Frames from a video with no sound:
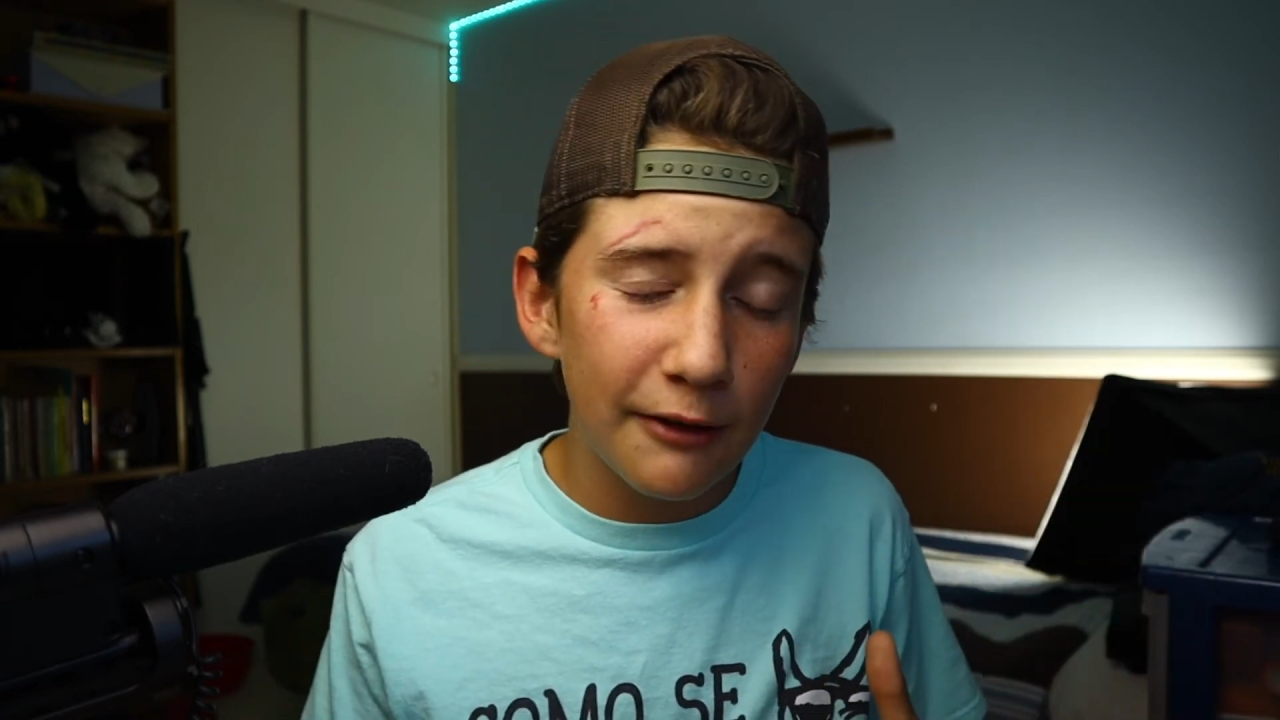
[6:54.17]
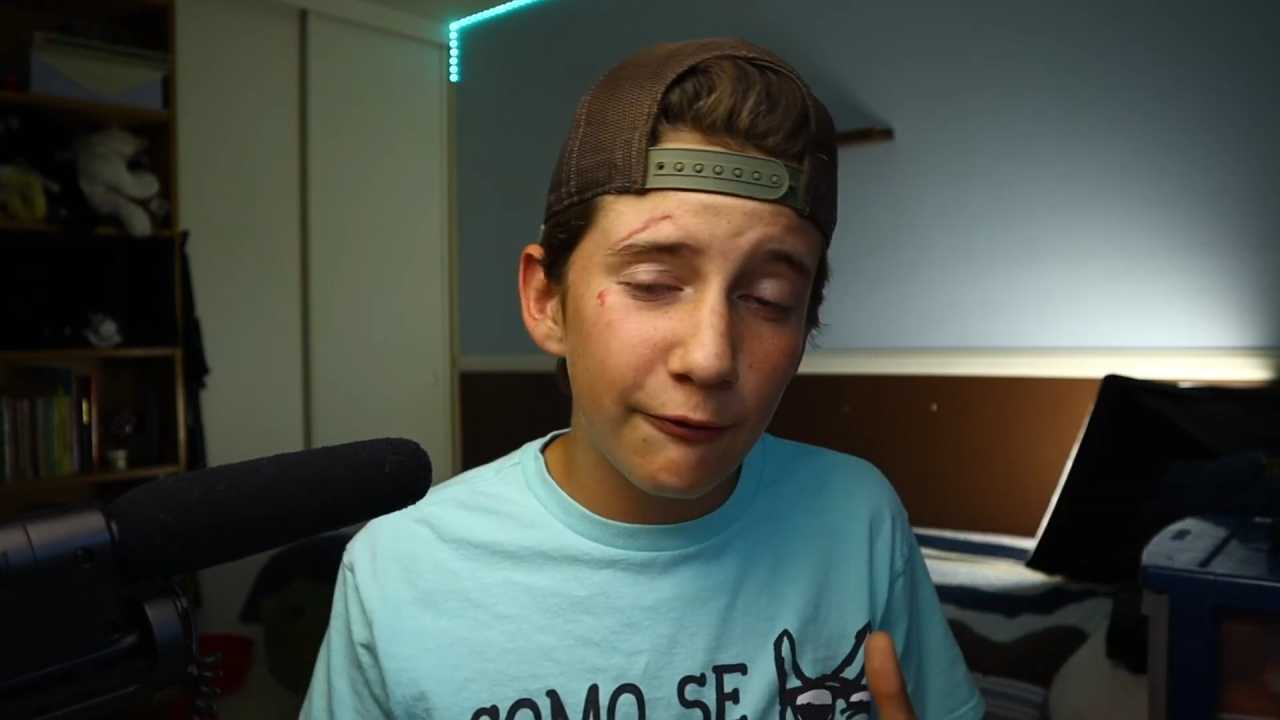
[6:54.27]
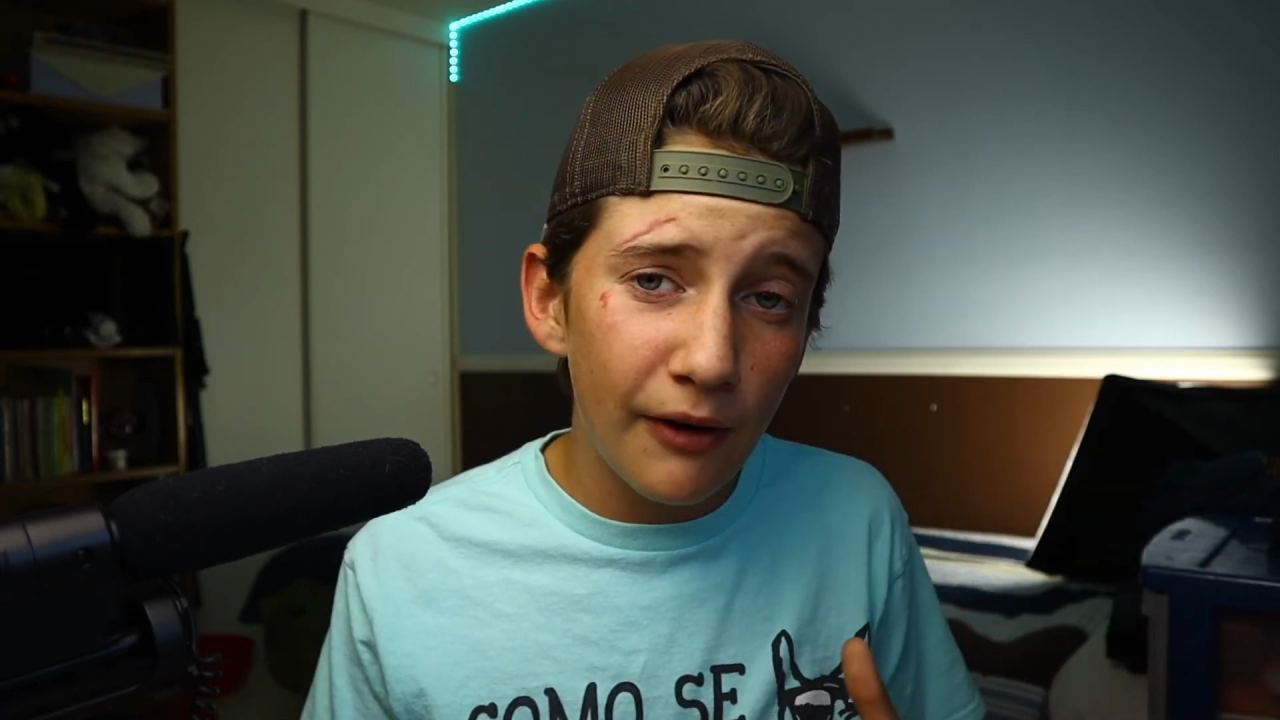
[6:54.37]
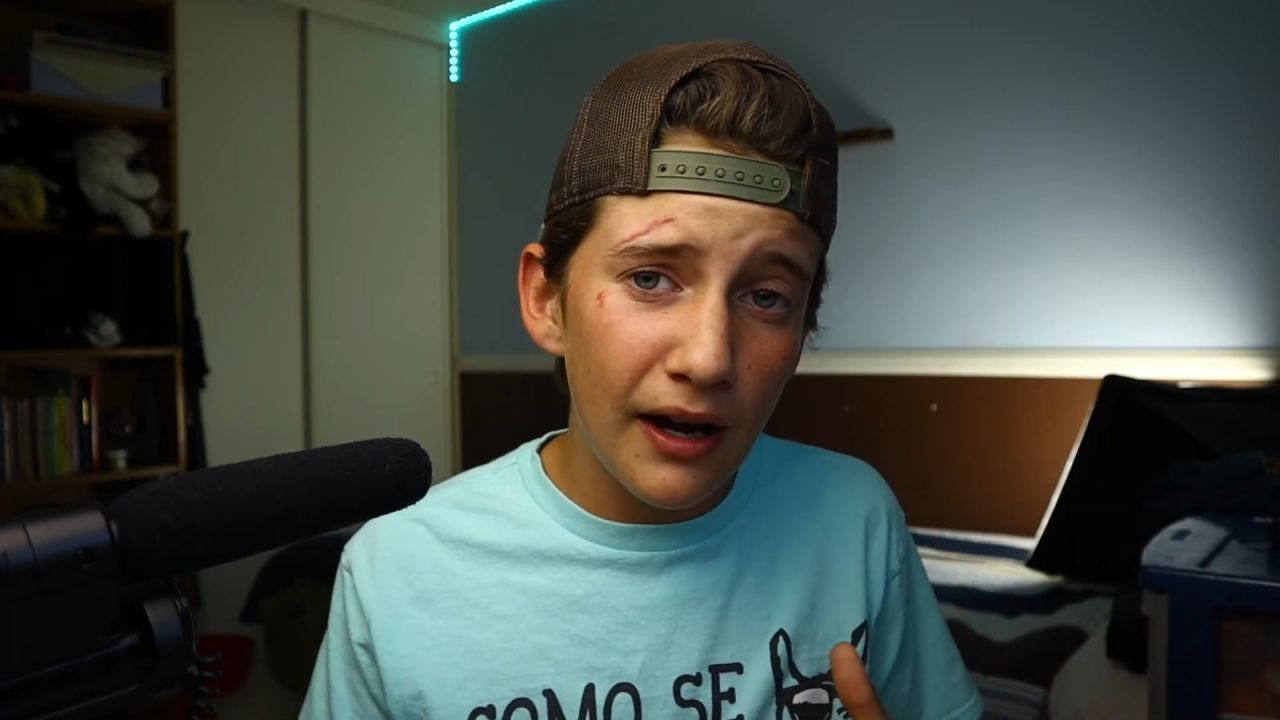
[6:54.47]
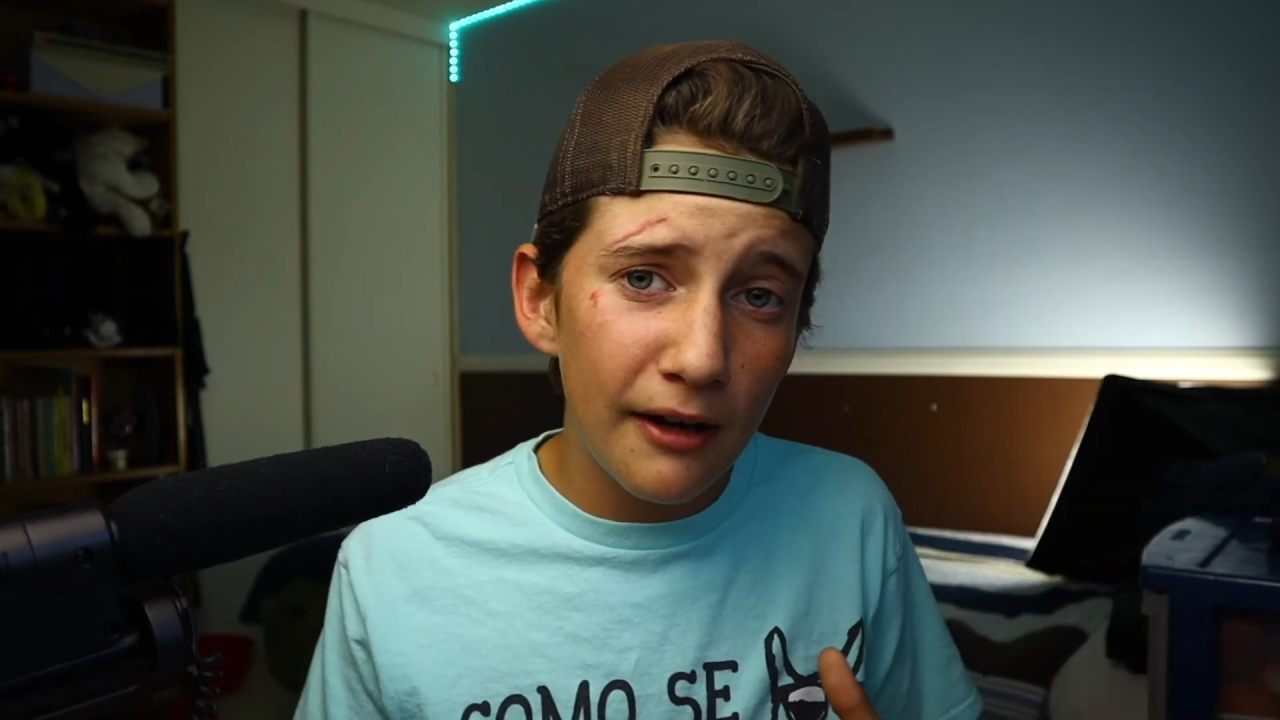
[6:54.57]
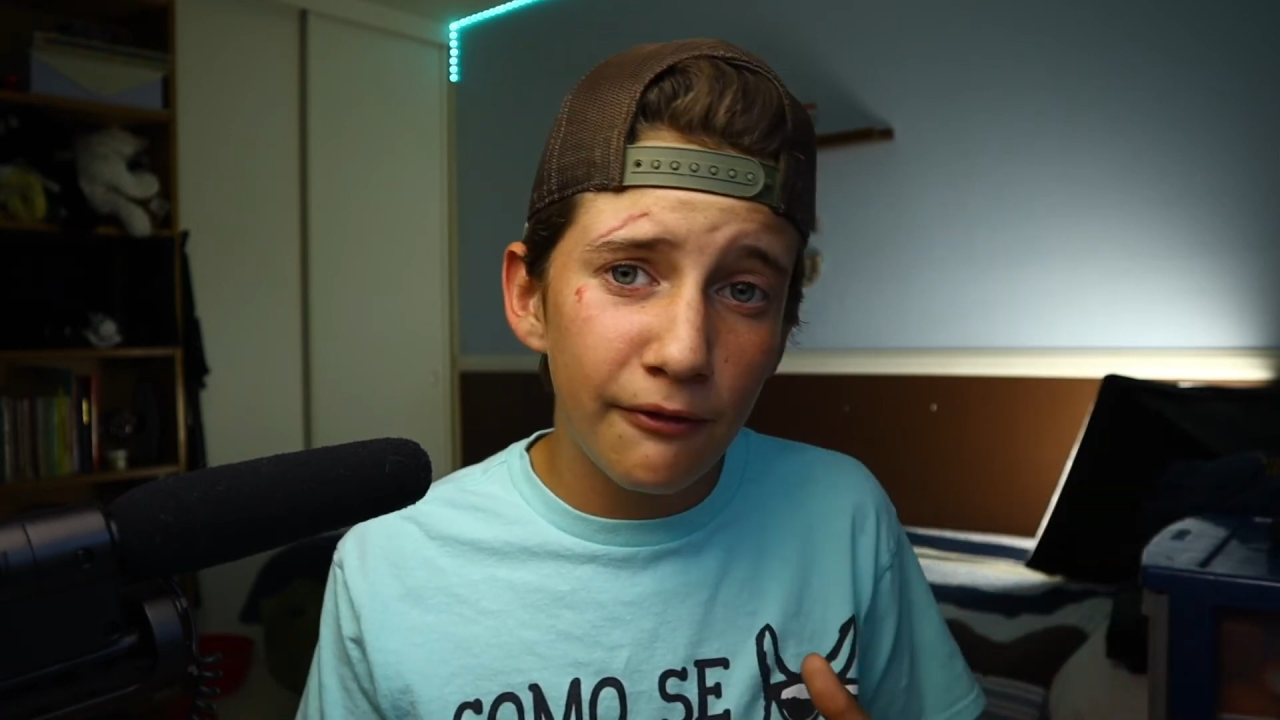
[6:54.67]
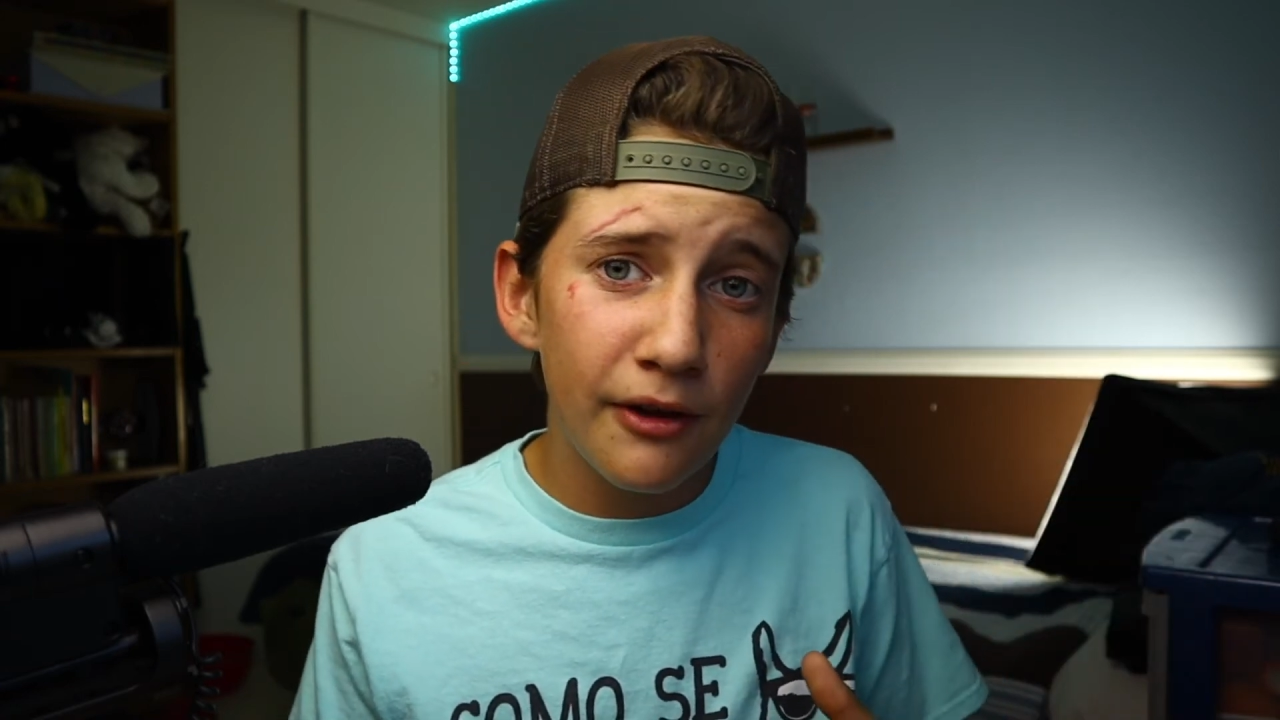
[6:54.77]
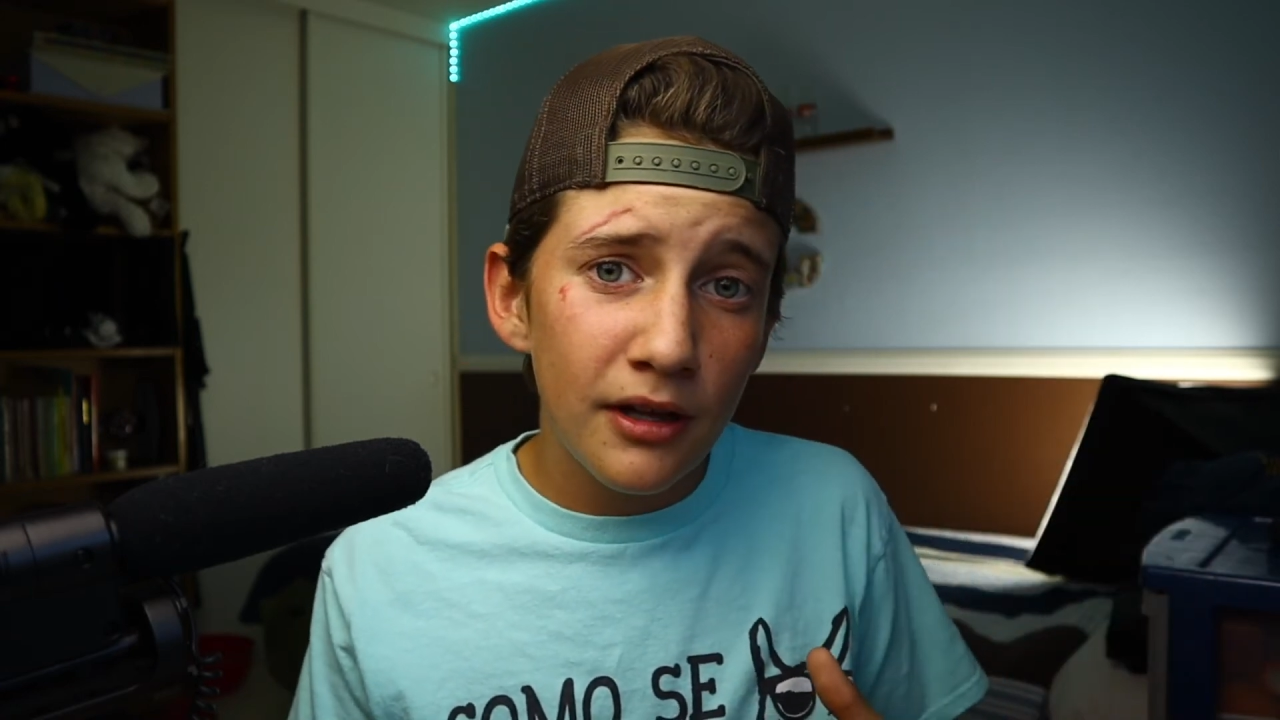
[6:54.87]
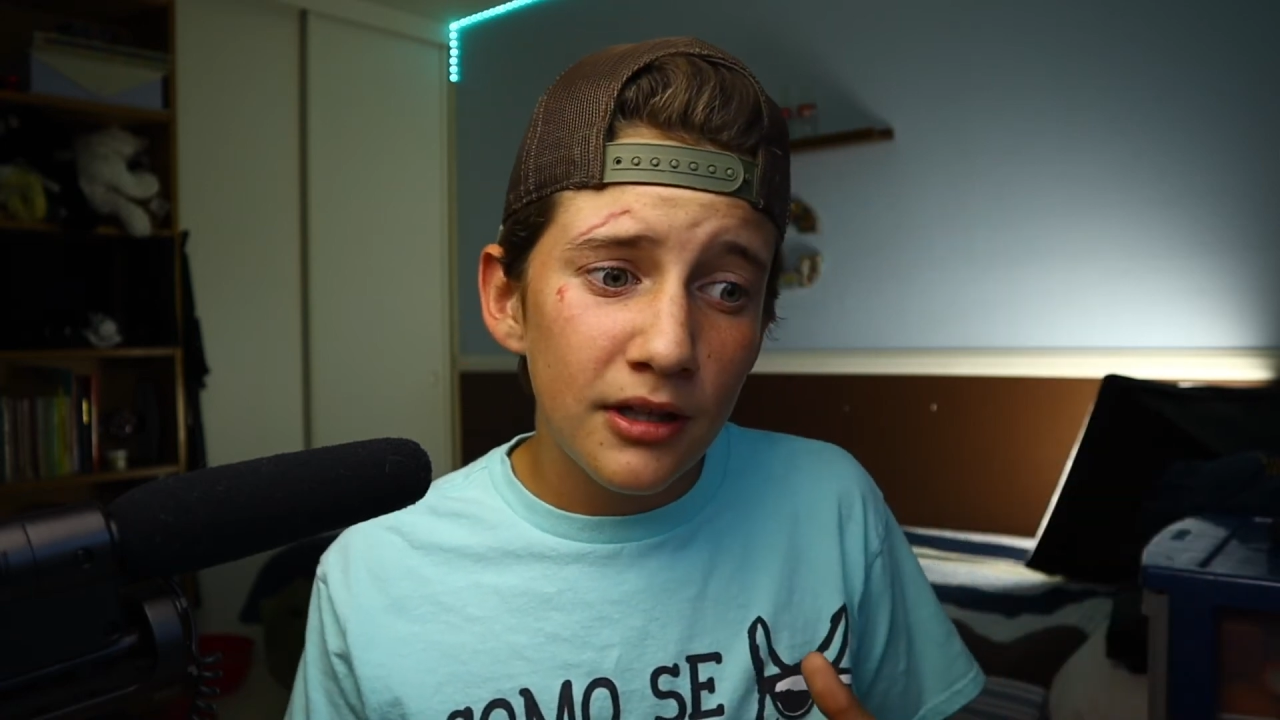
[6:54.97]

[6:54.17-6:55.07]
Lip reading: 5